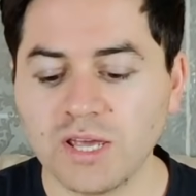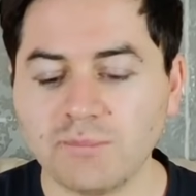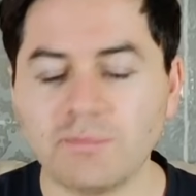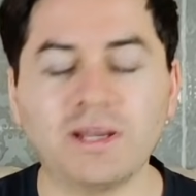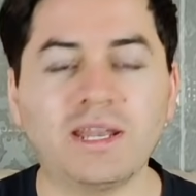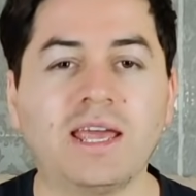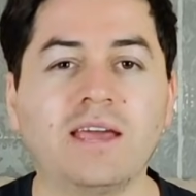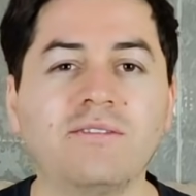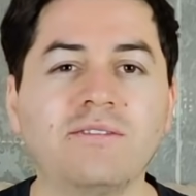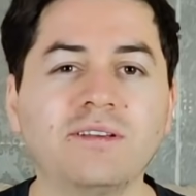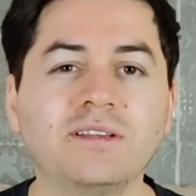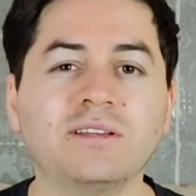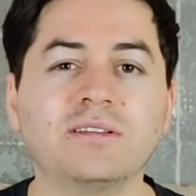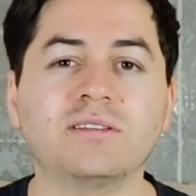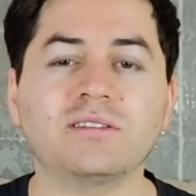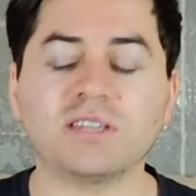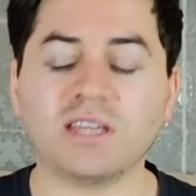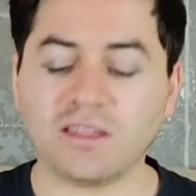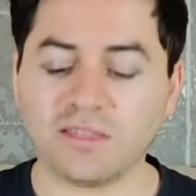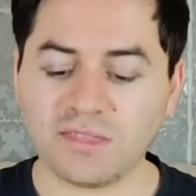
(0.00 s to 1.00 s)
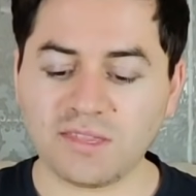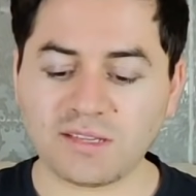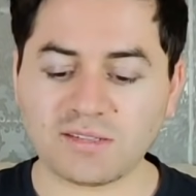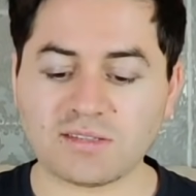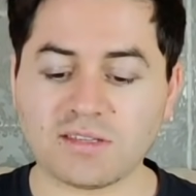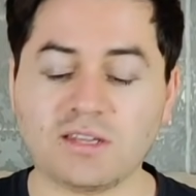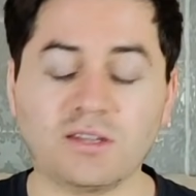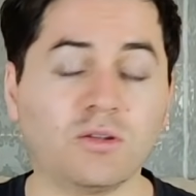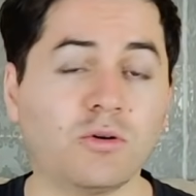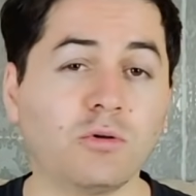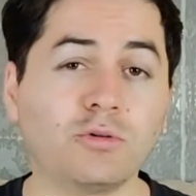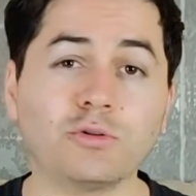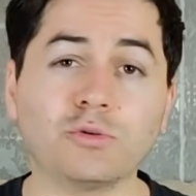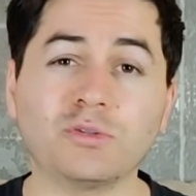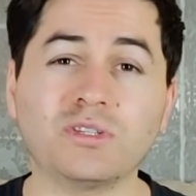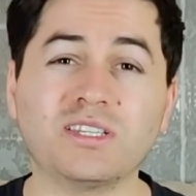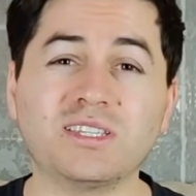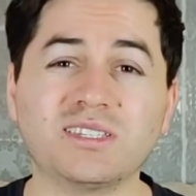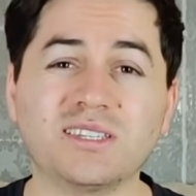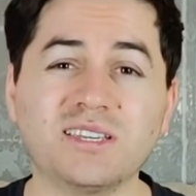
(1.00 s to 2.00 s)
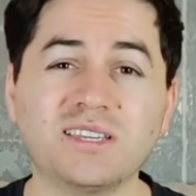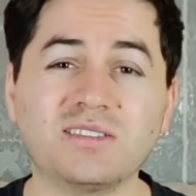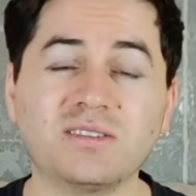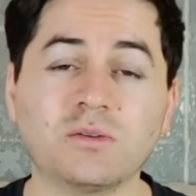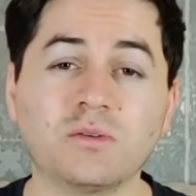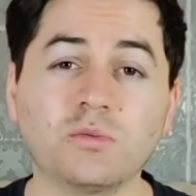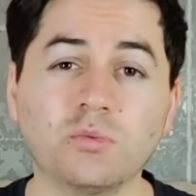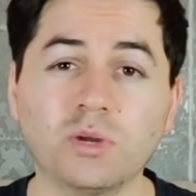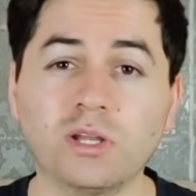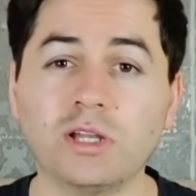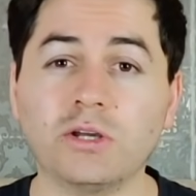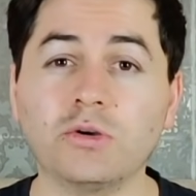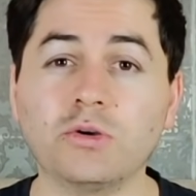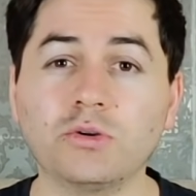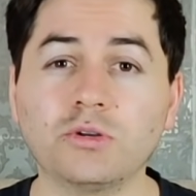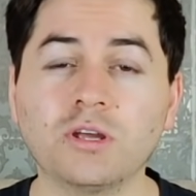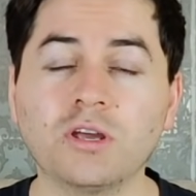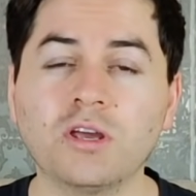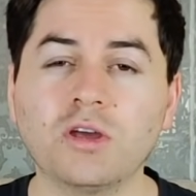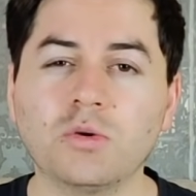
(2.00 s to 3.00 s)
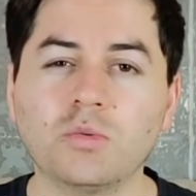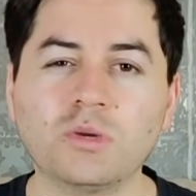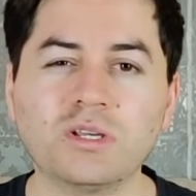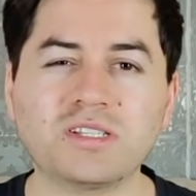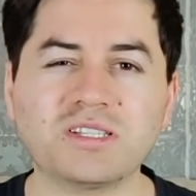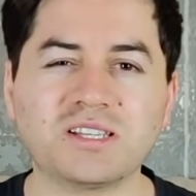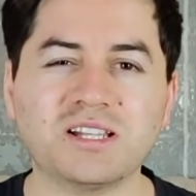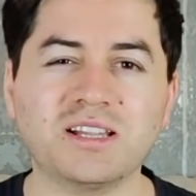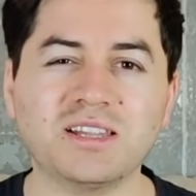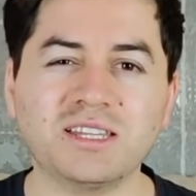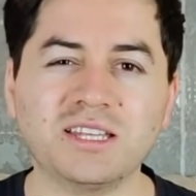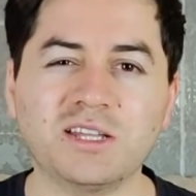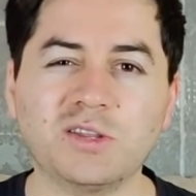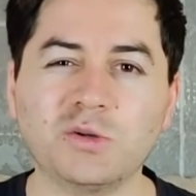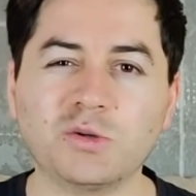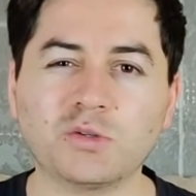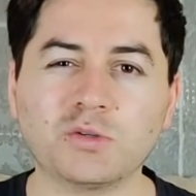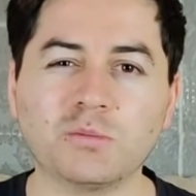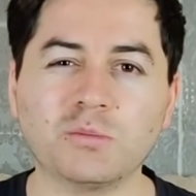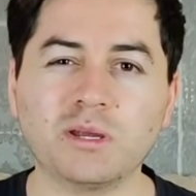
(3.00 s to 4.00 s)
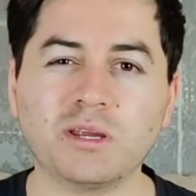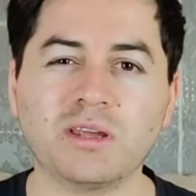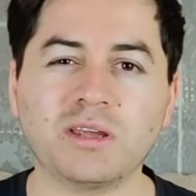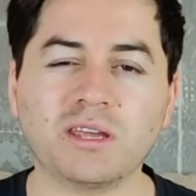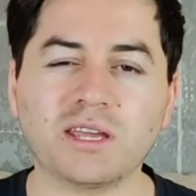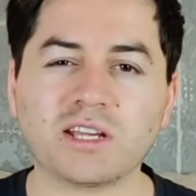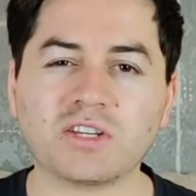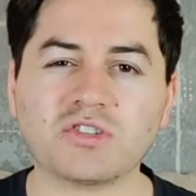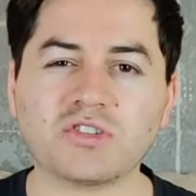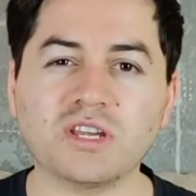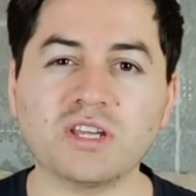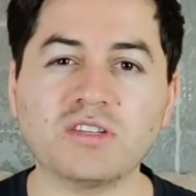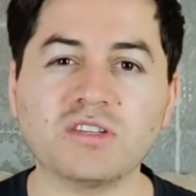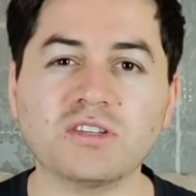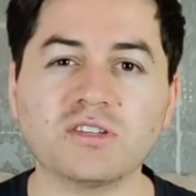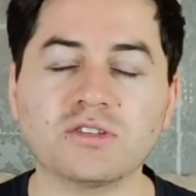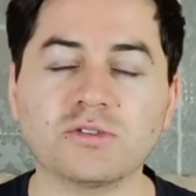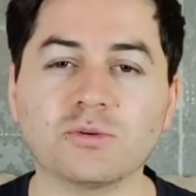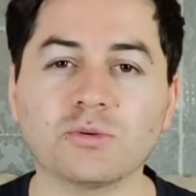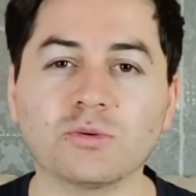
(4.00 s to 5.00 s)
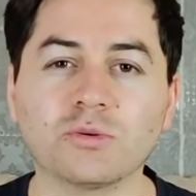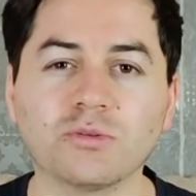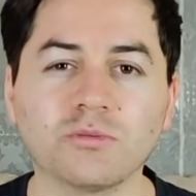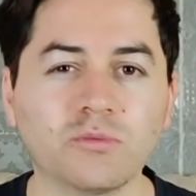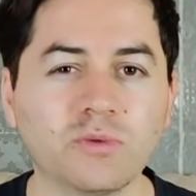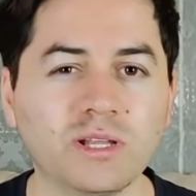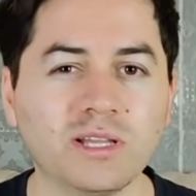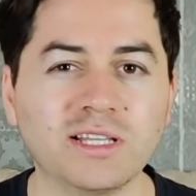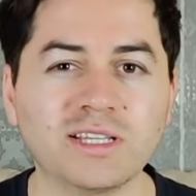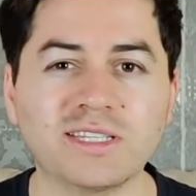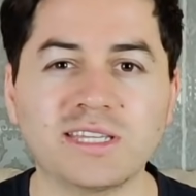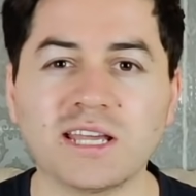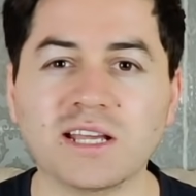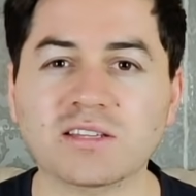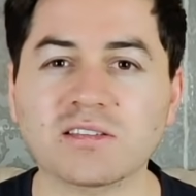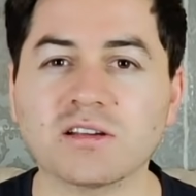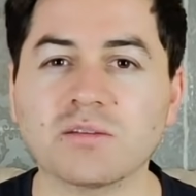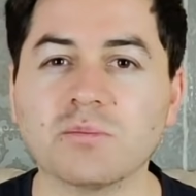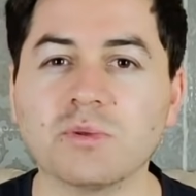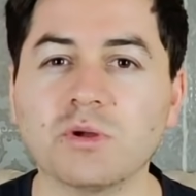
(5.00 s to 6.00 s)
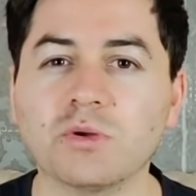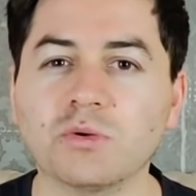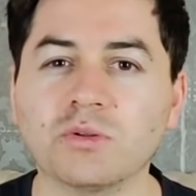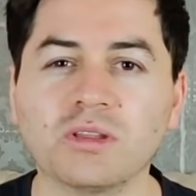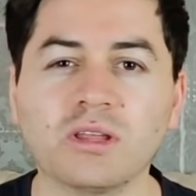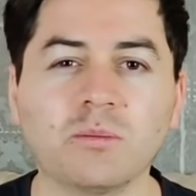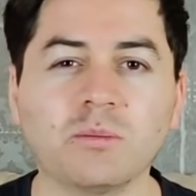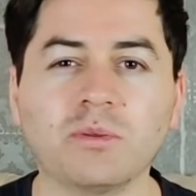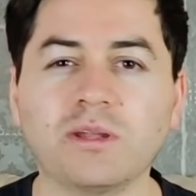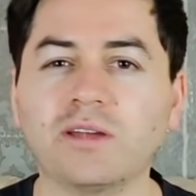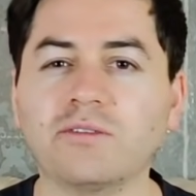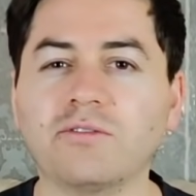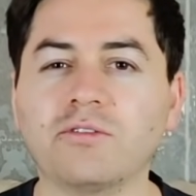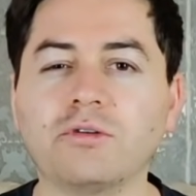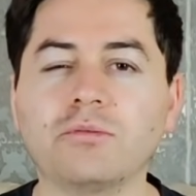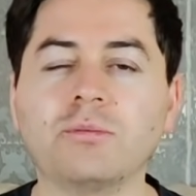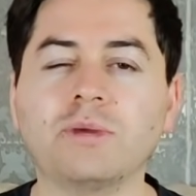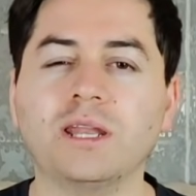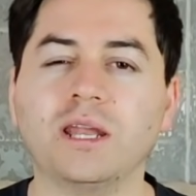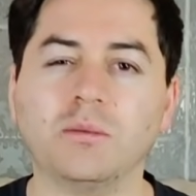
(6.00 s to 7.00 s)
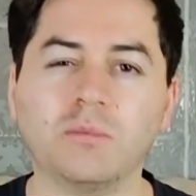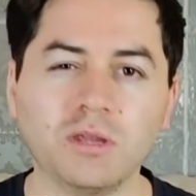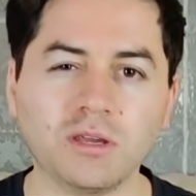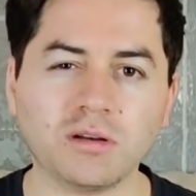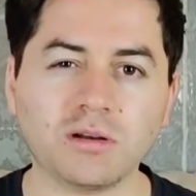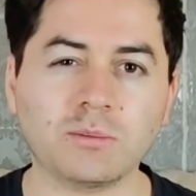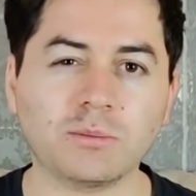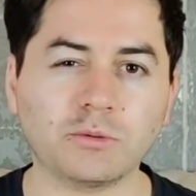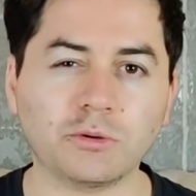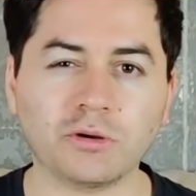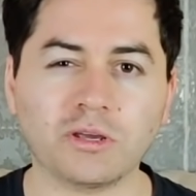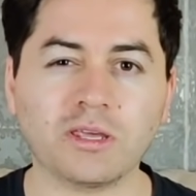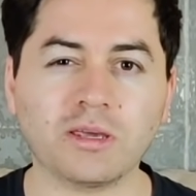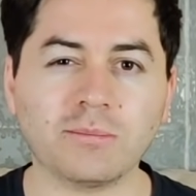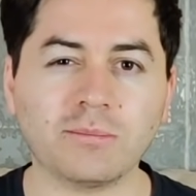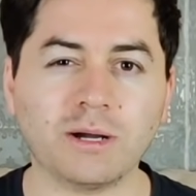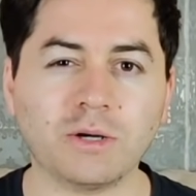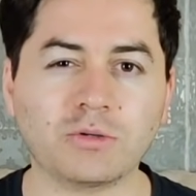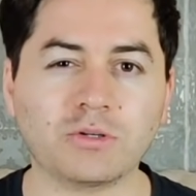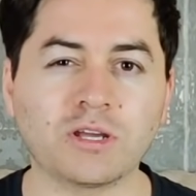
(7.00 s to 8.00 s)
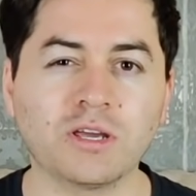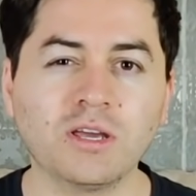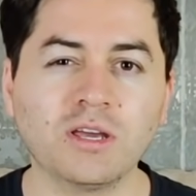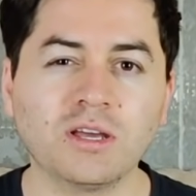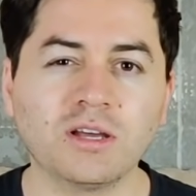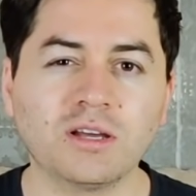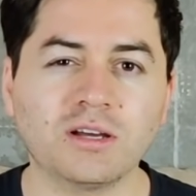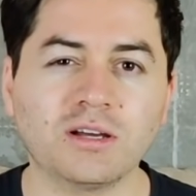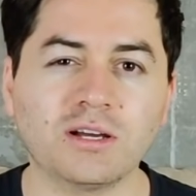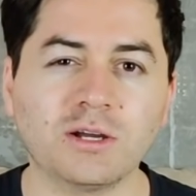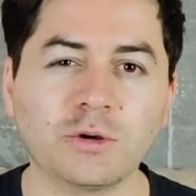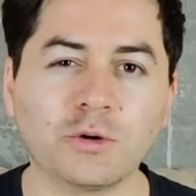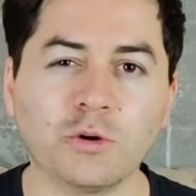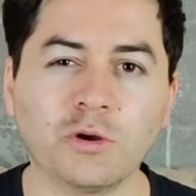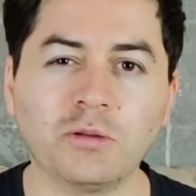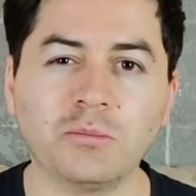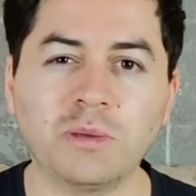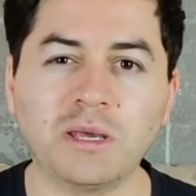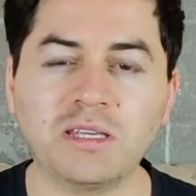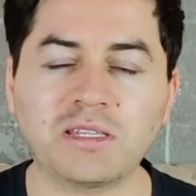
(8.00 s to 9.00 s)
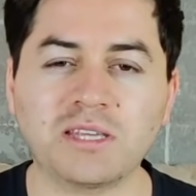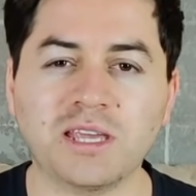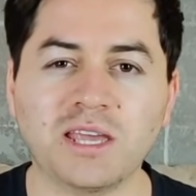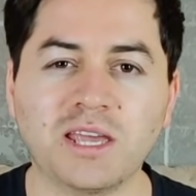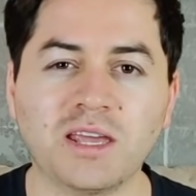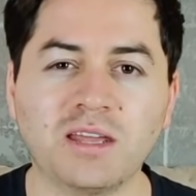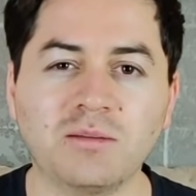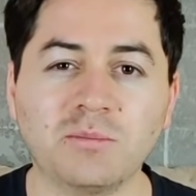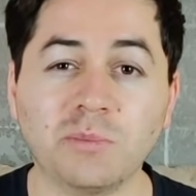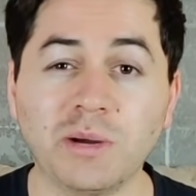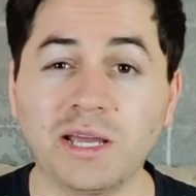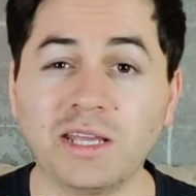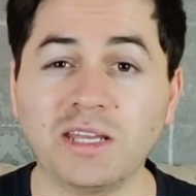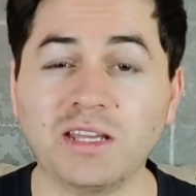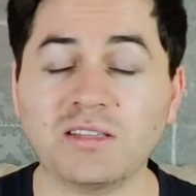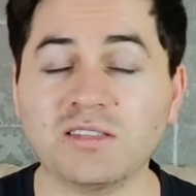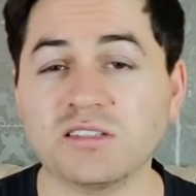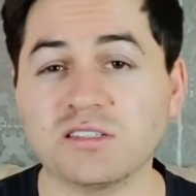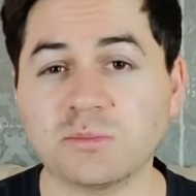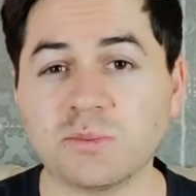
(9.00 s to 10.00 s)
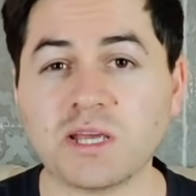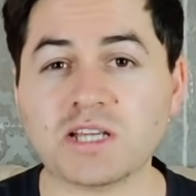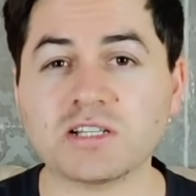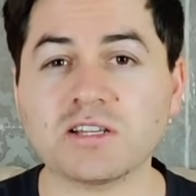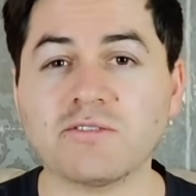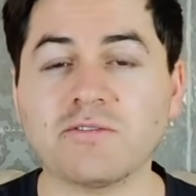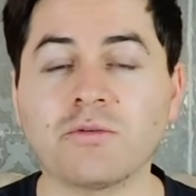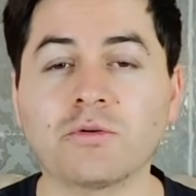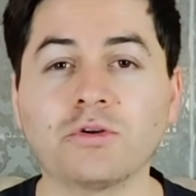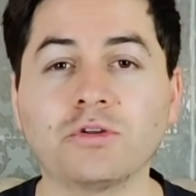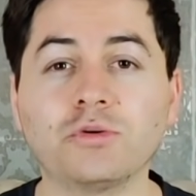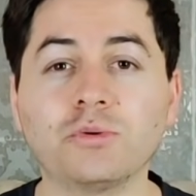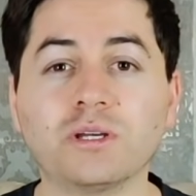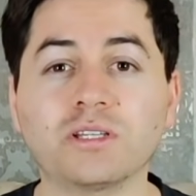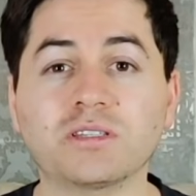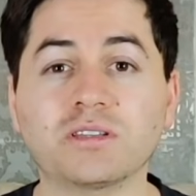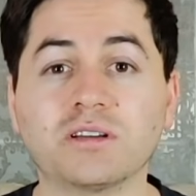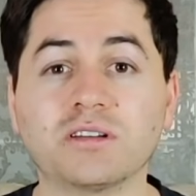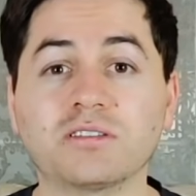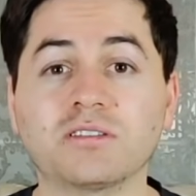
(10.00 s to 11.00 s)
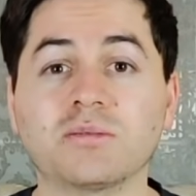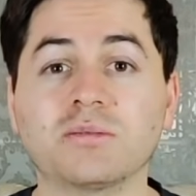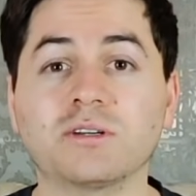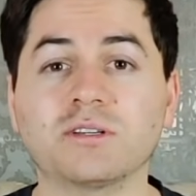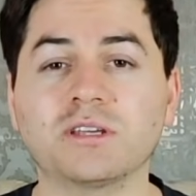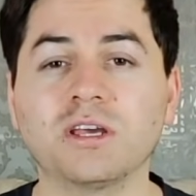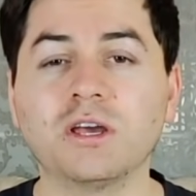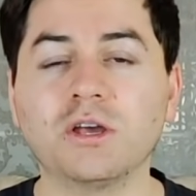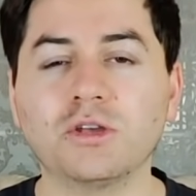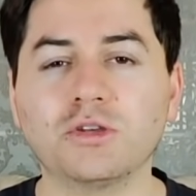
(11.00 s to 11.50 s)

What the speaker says: But having said this, and although this is really good, we still need those big exchanges to relist XRP onto their platform. And I'm talking about Coinbase and Binance, especially for US customers.